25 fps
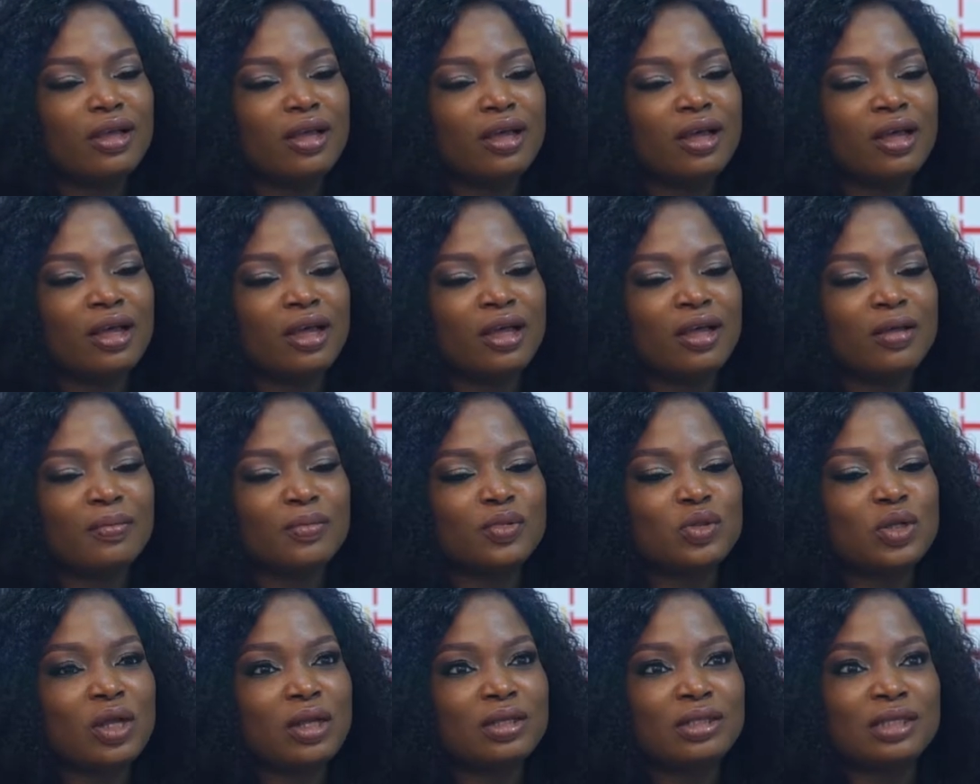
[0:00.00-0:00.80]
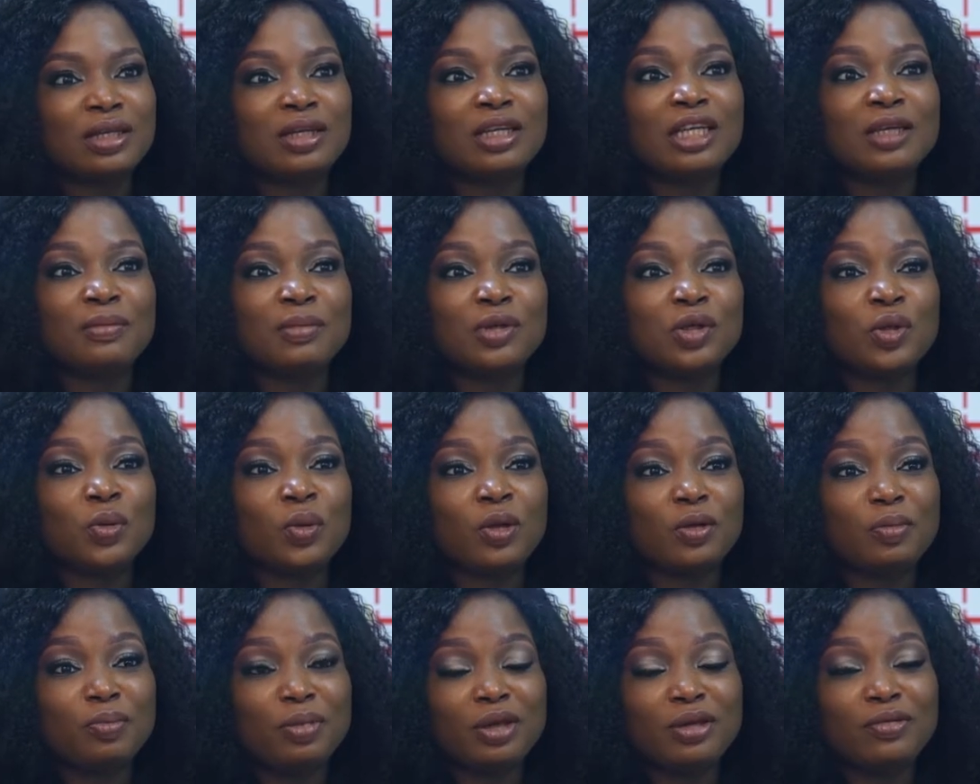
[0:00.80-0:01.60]
Um, so I'll tell him, you know
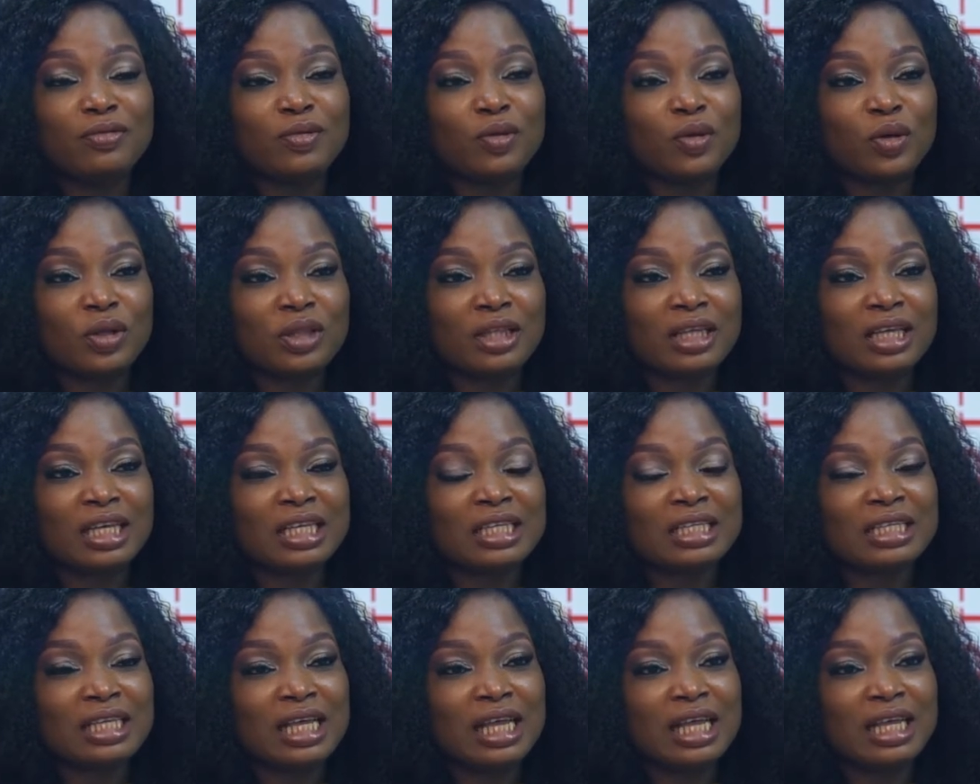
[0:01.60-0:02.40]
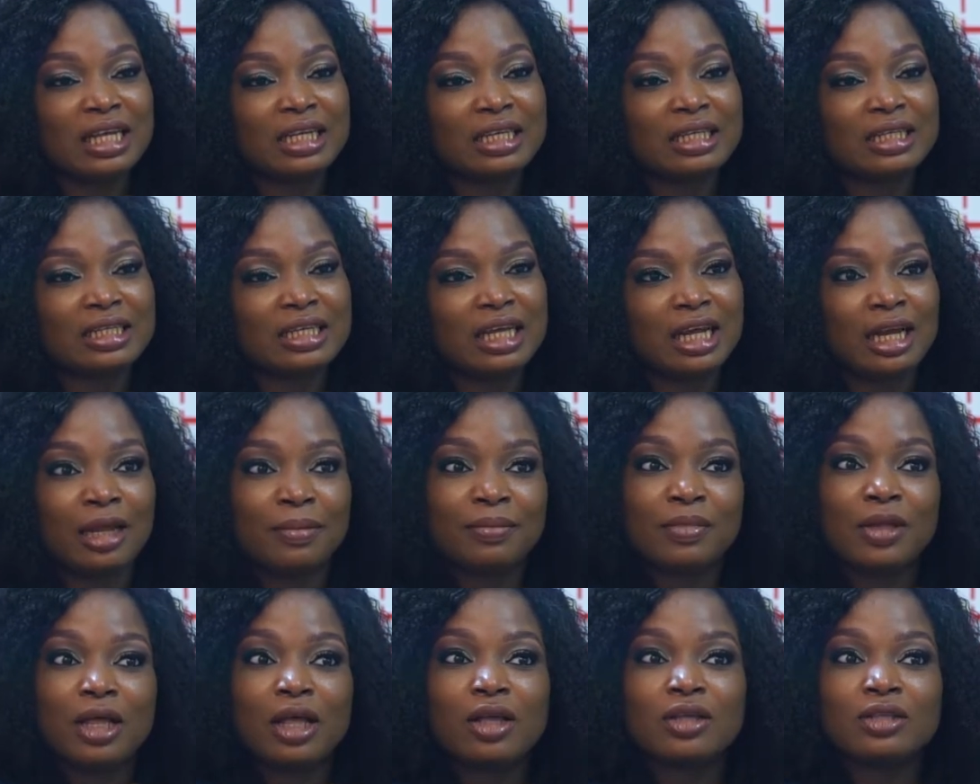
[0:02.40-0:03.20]
what, pay for others. And, and
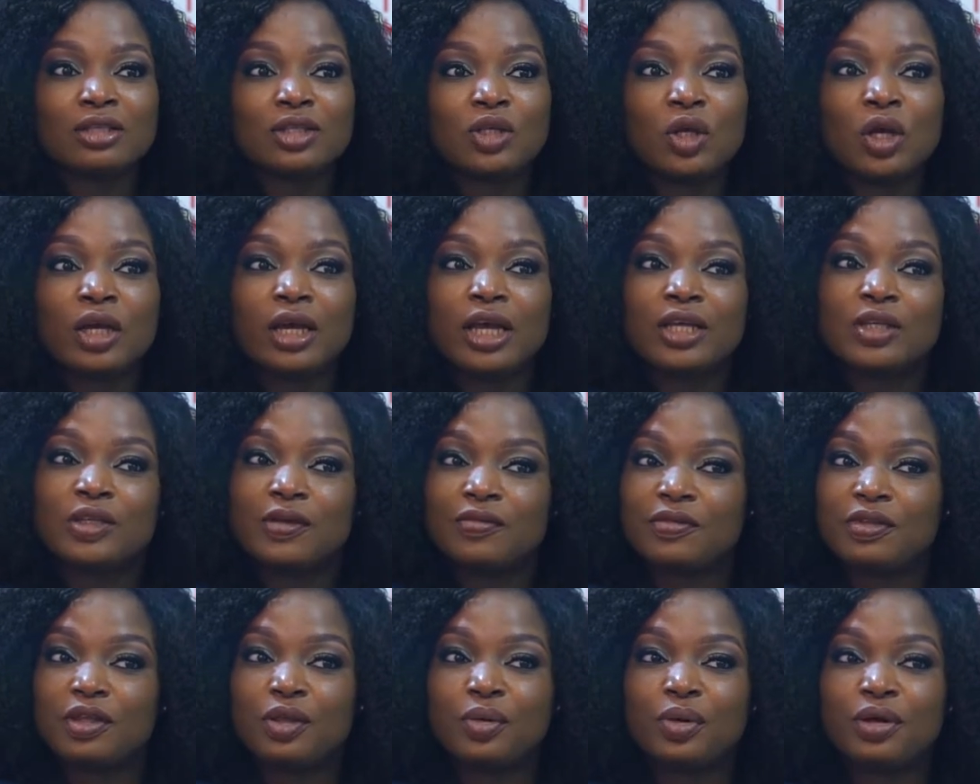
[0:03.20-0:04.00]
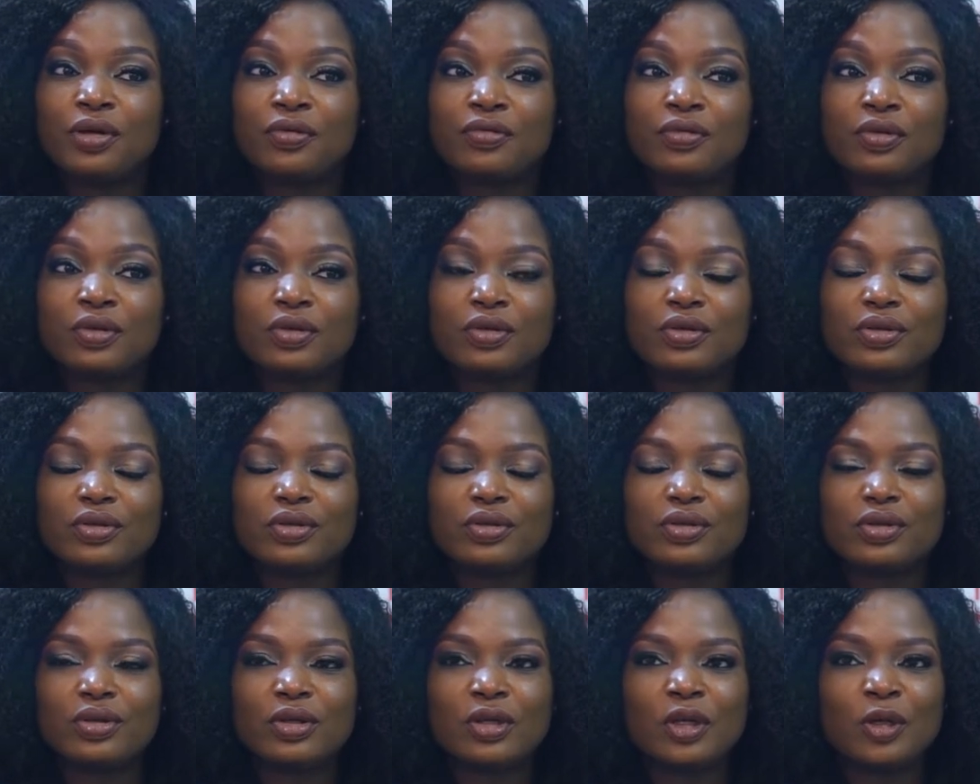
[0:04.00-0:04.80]
I'm, I was the youngest of the three of us.
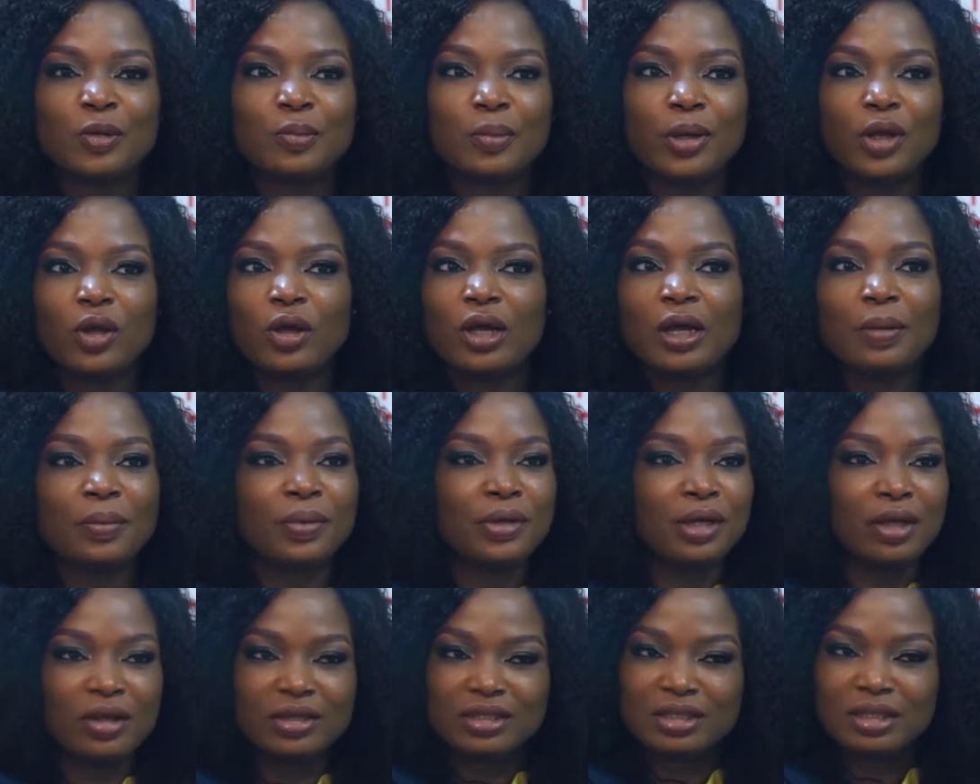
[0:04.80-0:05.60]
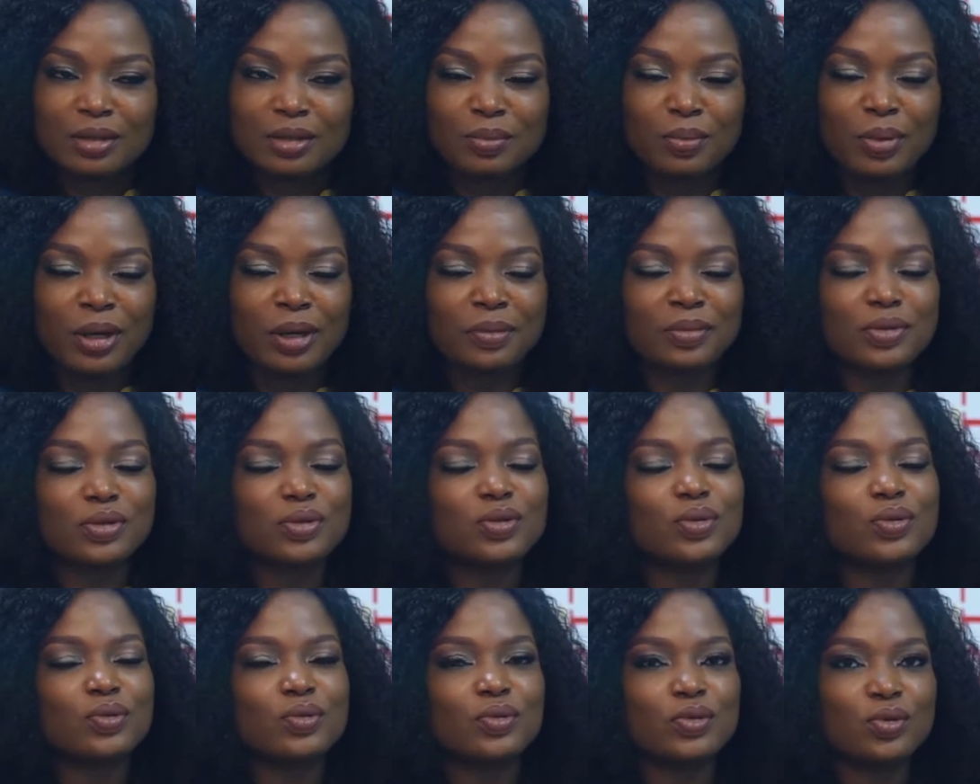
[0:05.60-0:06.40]
Uh, my younger brother was in primary
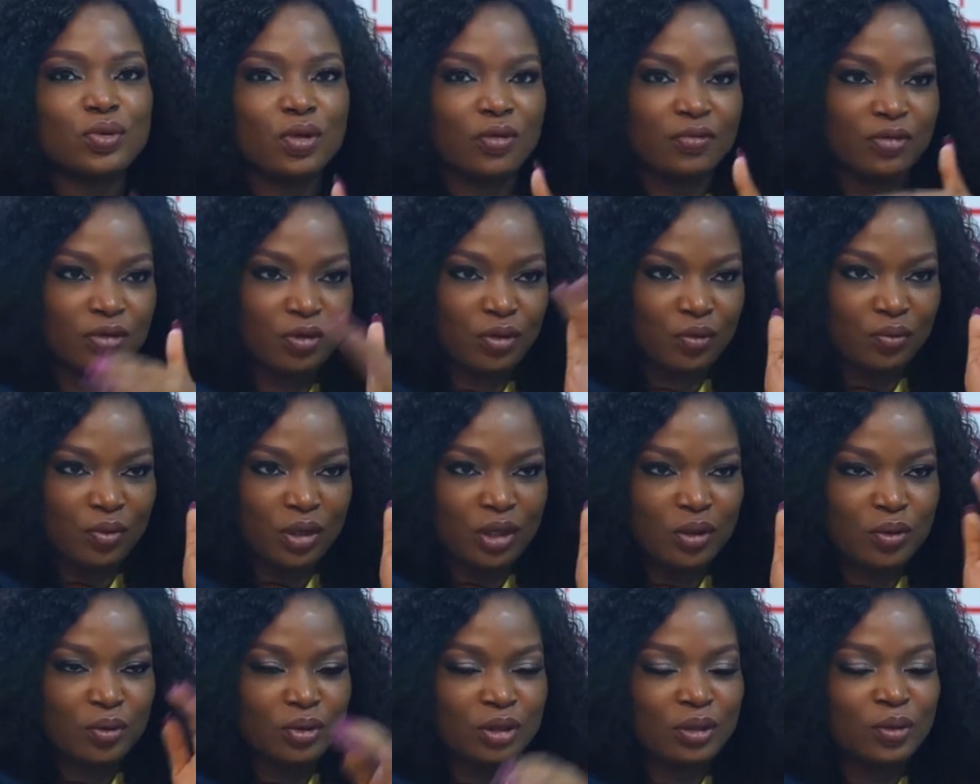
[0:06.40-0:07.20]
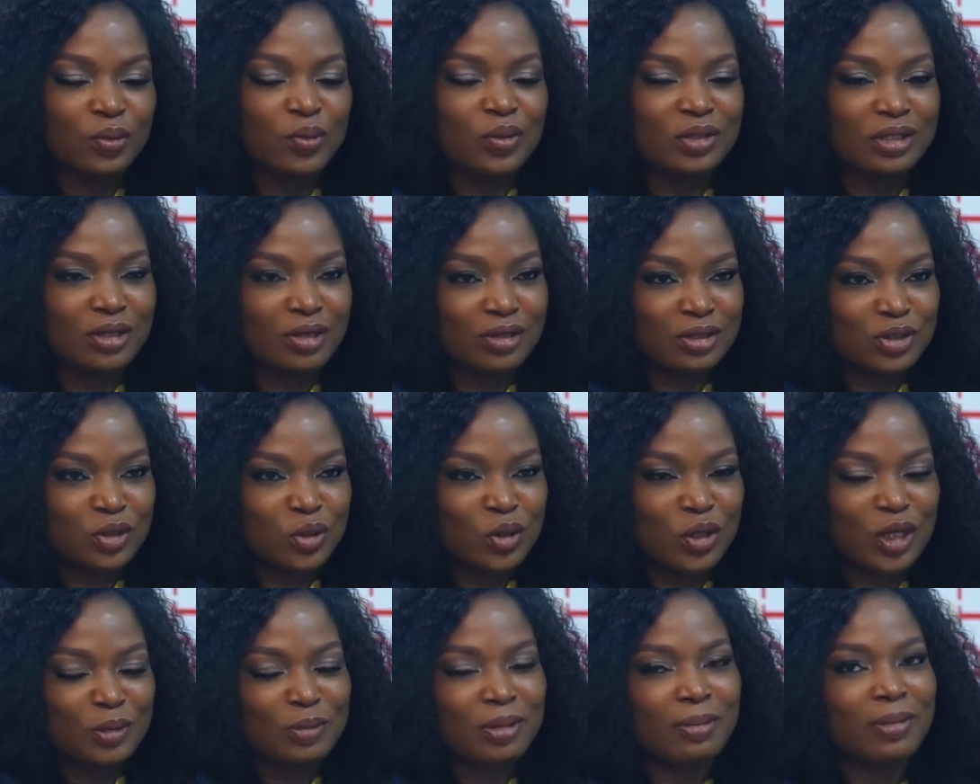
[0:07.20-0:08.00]
school. So of the three older ones, I was the
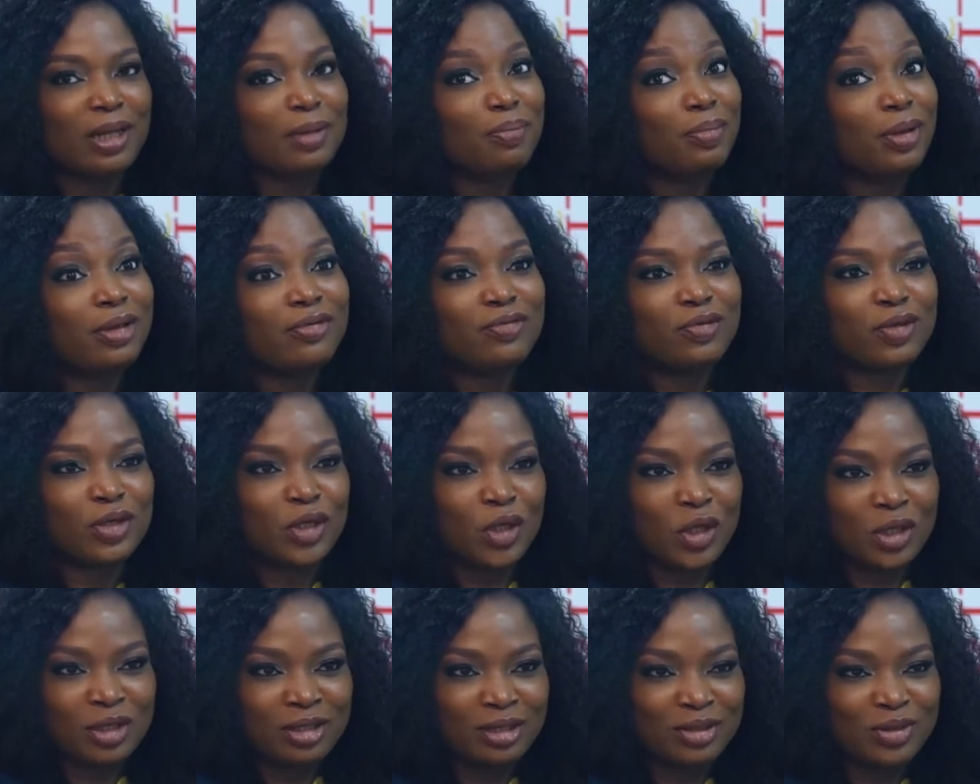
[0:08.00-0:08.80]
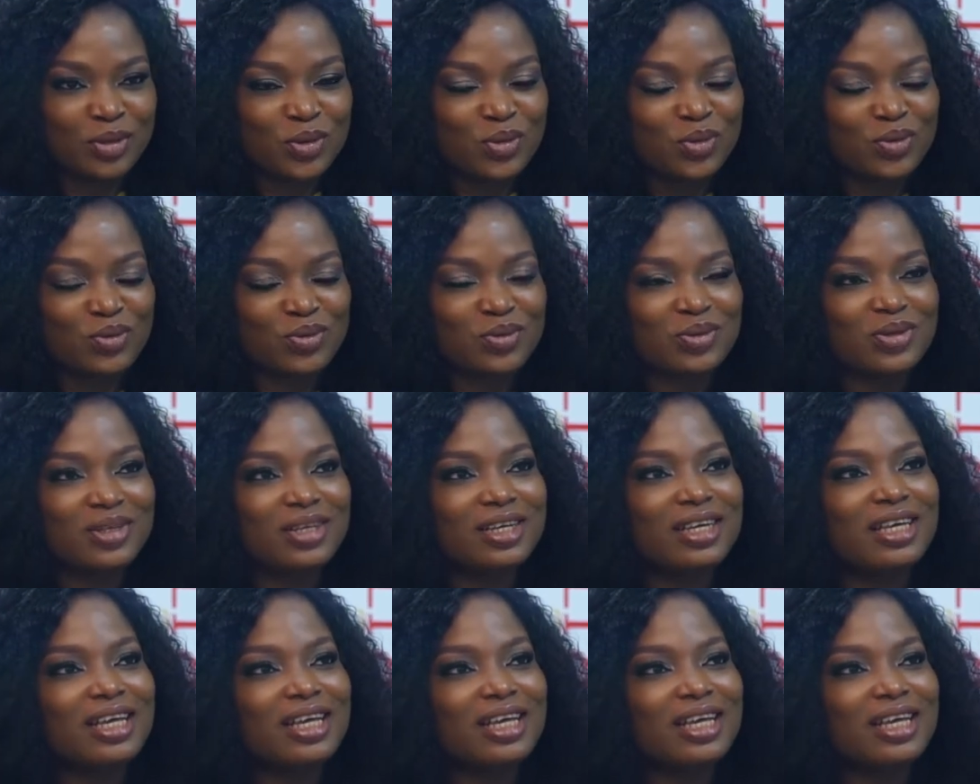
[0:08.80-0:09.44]
youngest. But I'm like, pay for the other two.